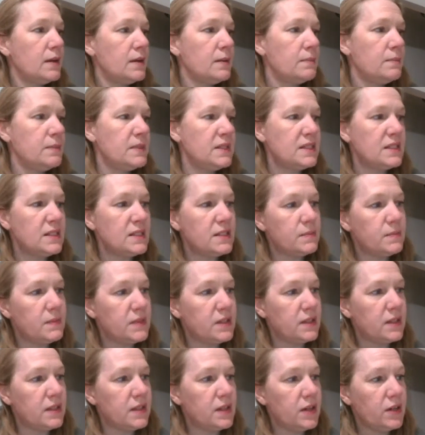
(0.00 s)
Mrs.
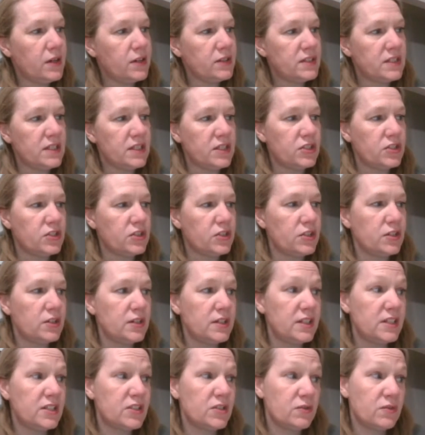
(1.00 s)
Millie, our teacher,
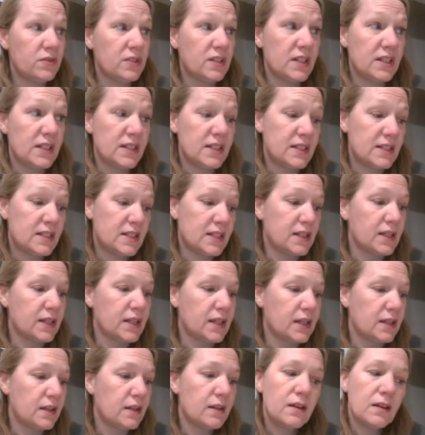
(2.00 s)
is really
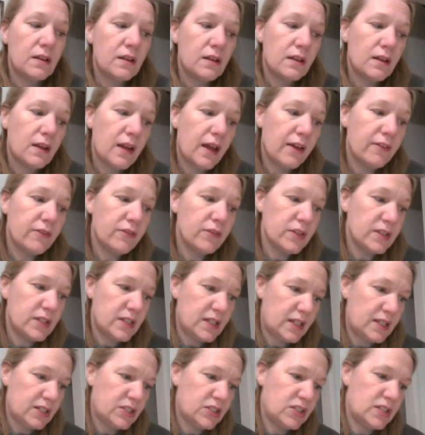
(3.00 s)
silly. Every
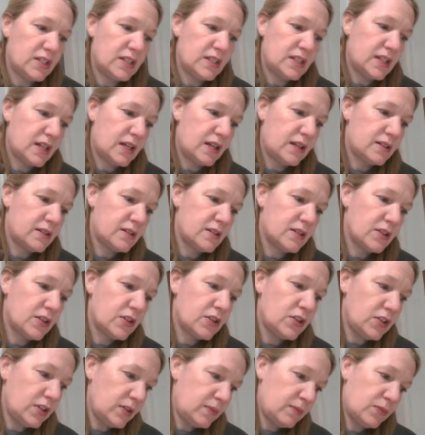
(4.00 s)
day she says,
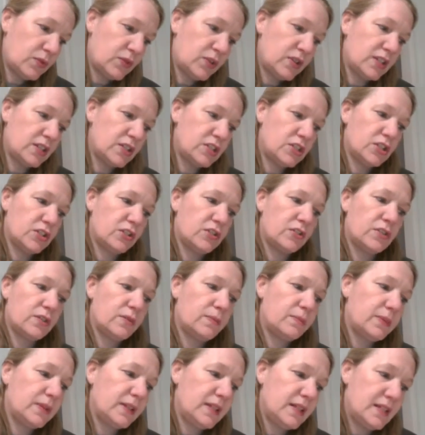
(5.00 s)
"Good morning,
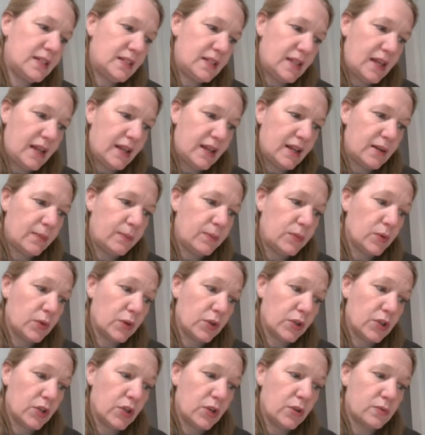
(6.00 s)
children. Please hang up your
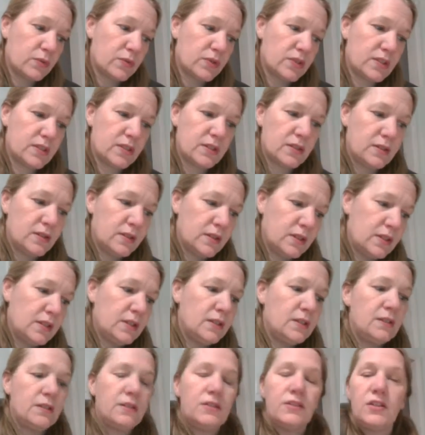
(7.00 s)
goats."
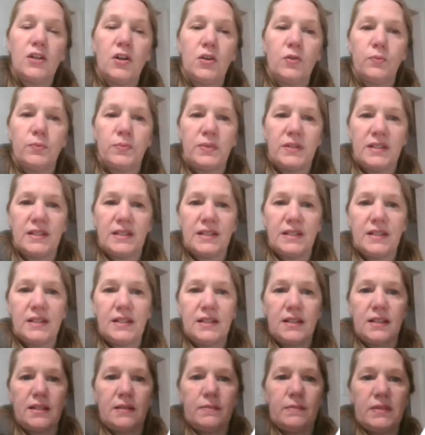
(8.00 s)
Don't be
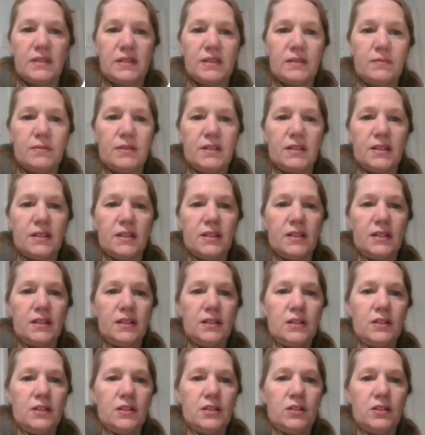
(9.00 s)
silly, Miss Millie.